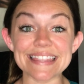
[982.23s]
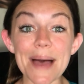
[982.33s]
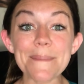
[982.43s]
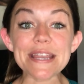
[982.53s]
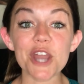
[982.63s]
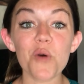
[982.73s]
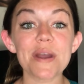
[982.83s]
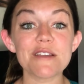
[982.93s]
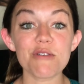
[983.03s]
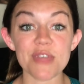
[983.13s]
Let me know
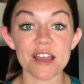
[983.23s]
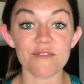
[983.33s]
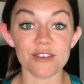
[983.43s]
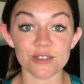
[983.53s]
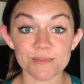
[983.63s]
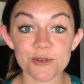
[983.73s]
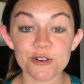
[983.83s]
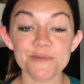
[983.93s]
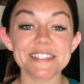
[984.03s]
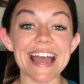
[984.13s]
what you think of those
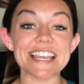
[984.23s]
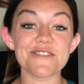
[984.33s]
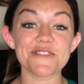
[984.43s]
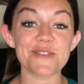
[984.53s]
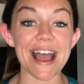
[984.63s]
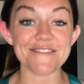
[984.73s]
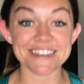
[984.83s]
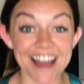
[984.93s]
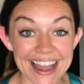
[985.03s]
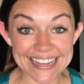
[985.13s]
moves, and if you have
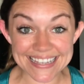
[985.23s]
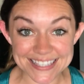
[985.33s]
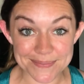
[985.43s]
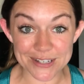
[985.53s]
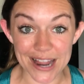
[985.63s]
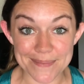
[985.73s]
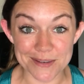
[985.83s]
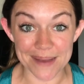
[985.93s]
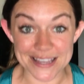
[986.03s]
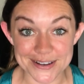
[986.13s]
not yet subscribed
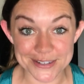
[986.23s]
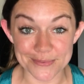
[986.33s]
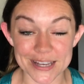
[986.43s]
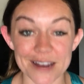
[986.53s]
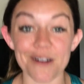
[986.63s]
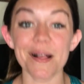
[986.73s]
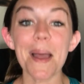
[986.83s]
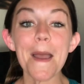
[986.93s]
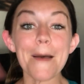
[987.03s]
to my YouTube channel,